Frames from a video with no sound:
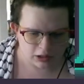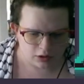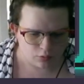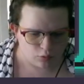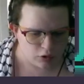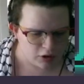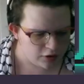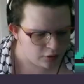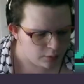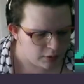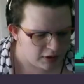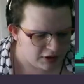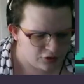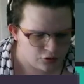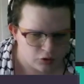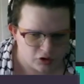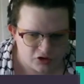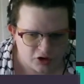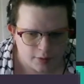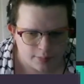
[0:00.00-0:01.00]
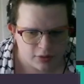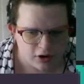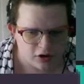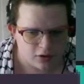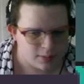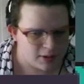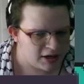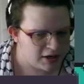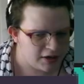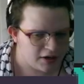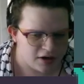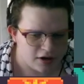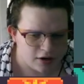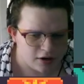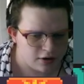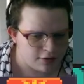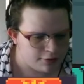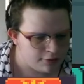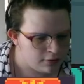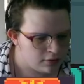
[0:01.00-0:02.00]
will we switch our Pokemon?
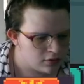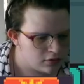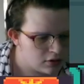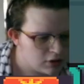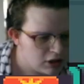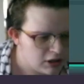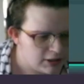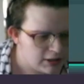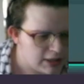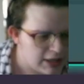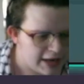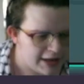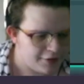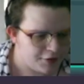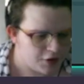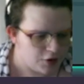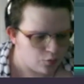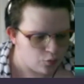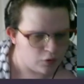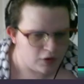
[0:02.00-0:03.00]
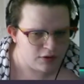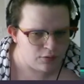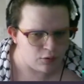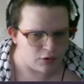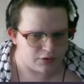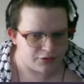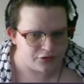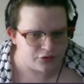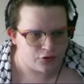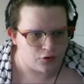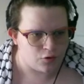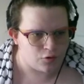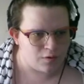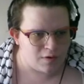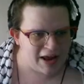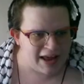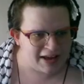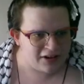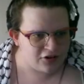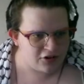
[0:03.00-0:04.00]
No. And then we will
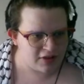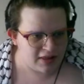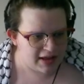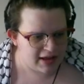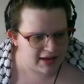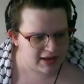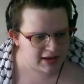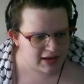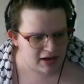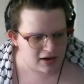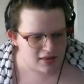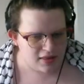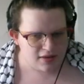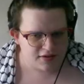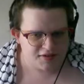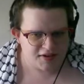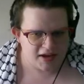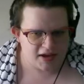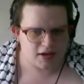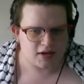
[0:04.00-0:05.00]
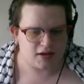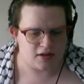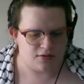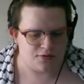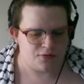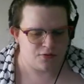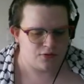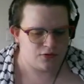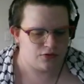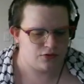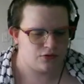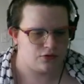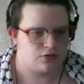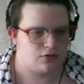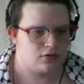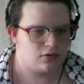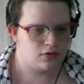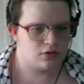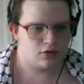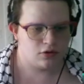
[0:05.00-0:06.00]
scratch the heck out of this Ekans.
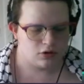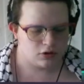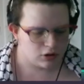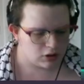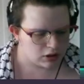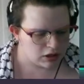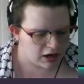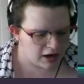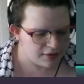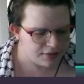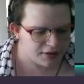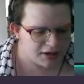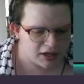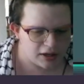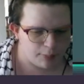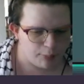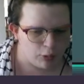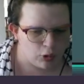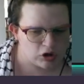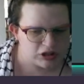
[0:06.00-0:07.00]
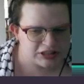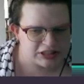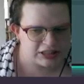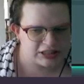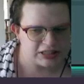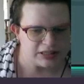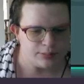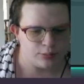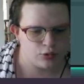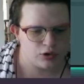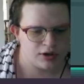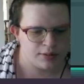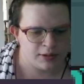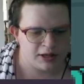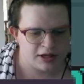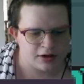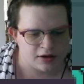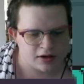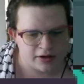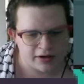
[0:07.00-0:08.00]
I think a poison type would be
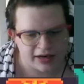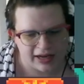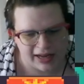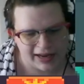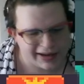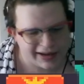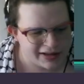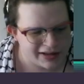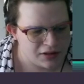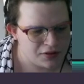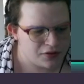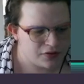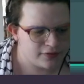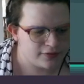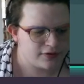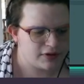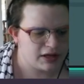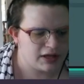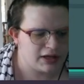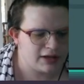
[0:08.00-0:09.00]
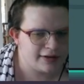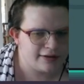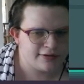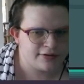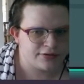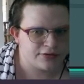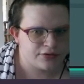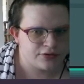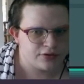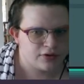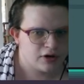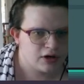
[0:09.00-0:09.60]
good. Ekans is